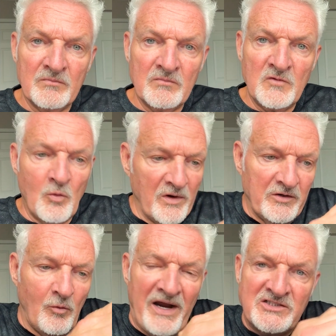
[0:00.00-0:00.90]
No
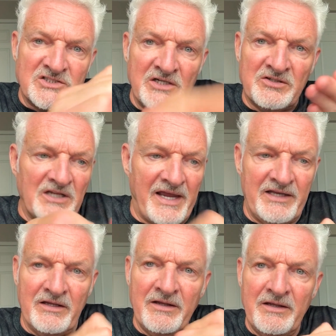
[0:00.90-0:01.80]
wonder why she
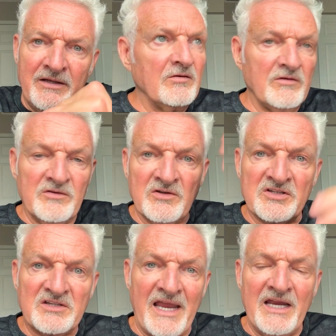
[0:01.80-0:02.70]
signed the
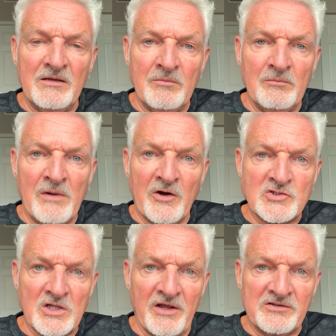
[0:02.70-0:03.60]
state
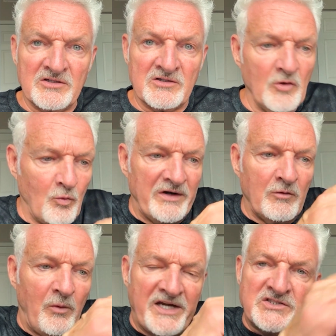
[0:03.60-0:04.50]
marriage license. No wonder
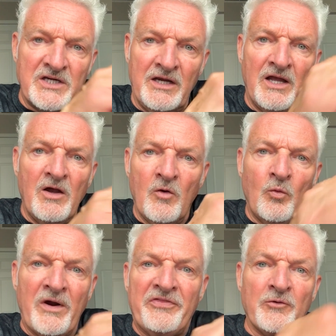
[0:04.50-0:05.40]
why she
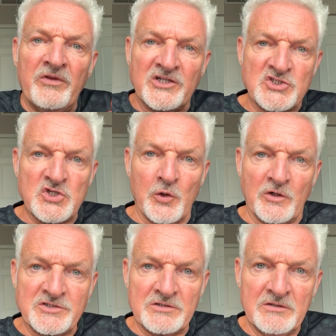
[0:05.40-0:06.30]
went through the
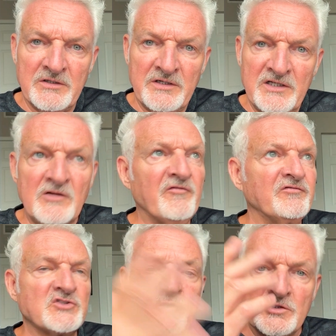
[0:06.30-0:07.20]
church. And the
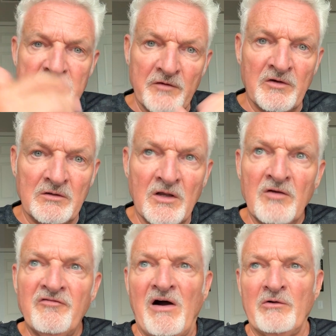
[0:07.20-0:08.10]
church even
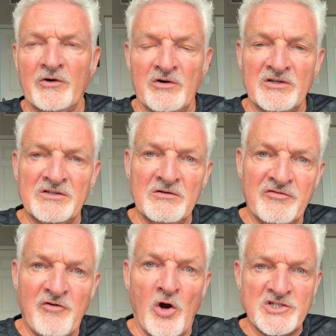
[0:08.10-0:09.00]
found her as
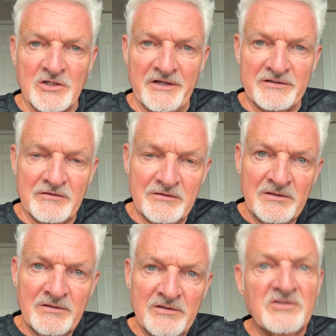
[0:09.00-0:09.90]
fraudulent.
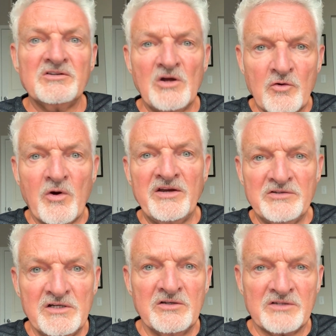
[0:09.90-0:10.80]
This is how
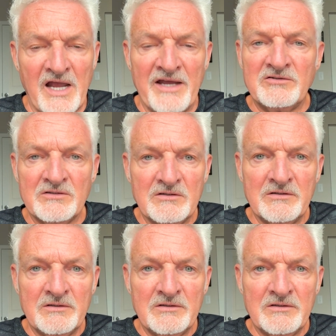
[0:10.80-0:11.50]
crazy it is, guys.